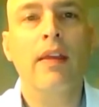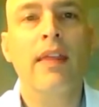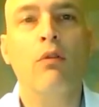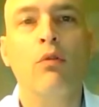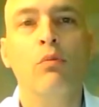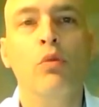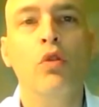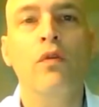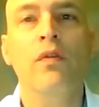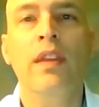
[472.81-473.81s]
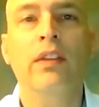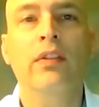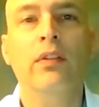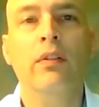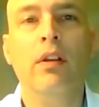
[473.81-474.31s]
that would move
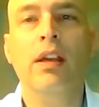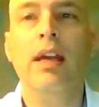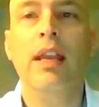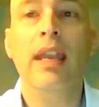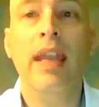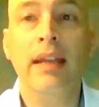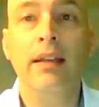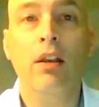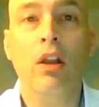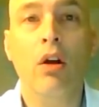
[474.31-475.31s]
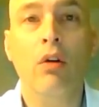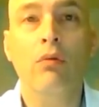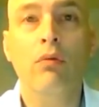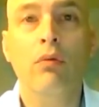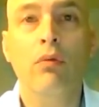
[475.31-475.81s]
this connected
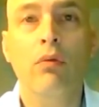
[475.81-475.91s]
load